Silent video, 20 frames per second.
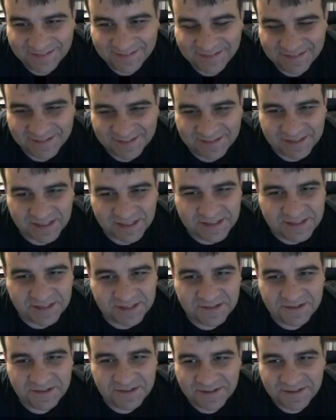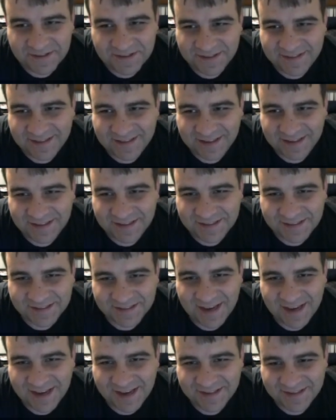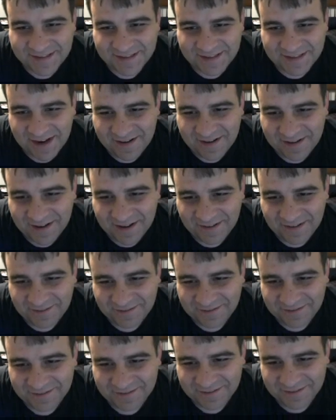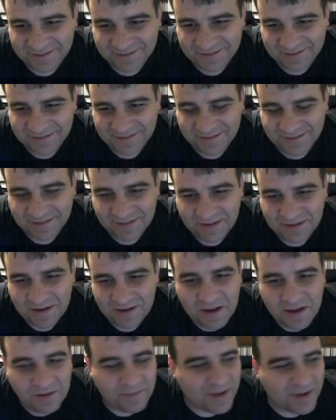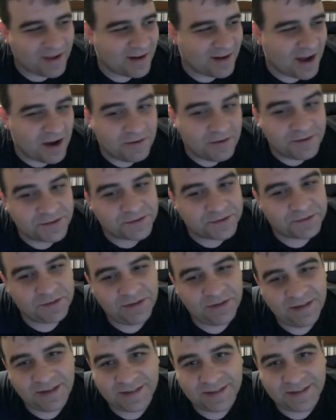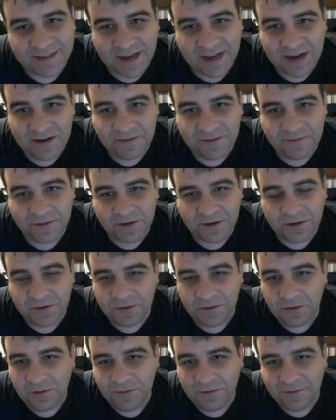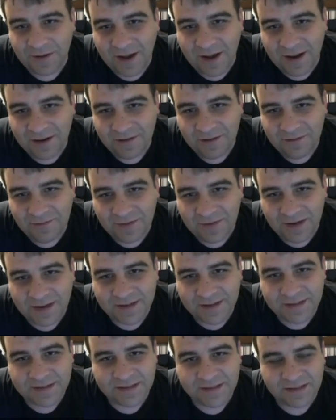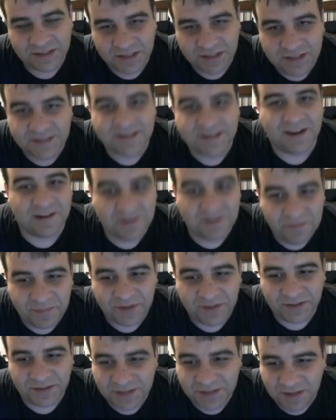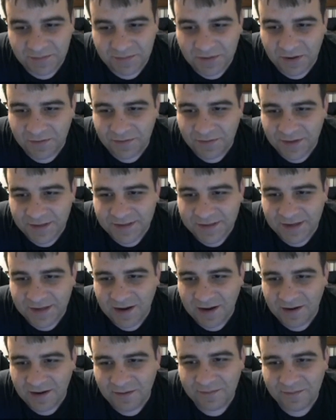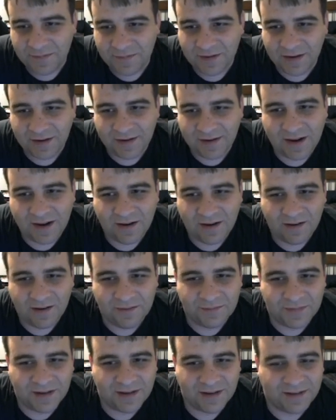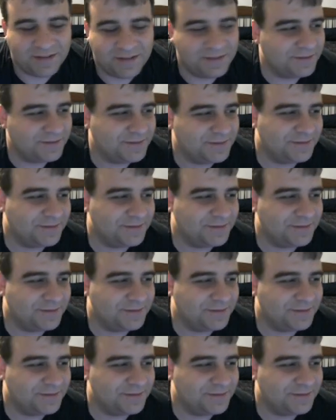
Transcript: This is like 2 units like I just can't stand now. Man, I was really excited for Gulaveg because she's kind of built up over the time, and now I'm kind of,